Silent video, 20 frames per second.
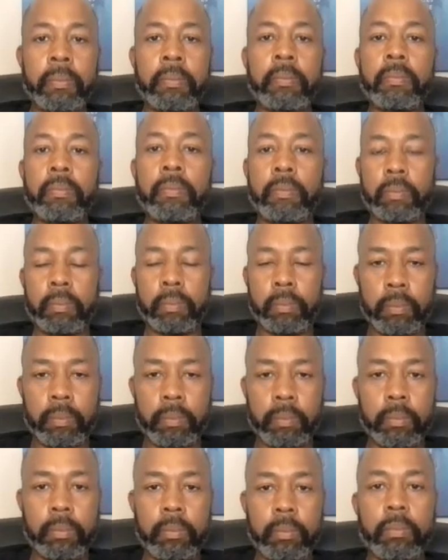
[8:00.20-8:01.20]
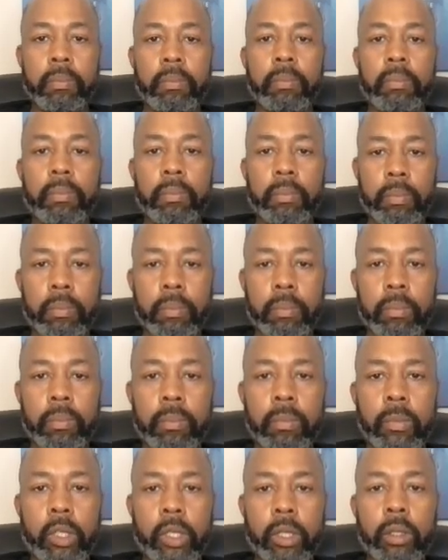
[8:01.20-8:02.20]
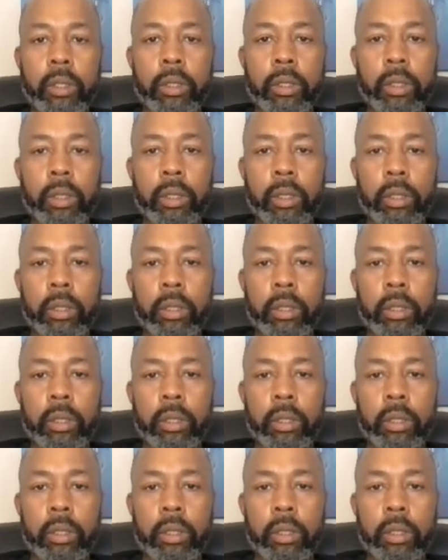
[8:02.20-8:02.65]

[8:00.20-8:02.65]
she just couldn't sit still. And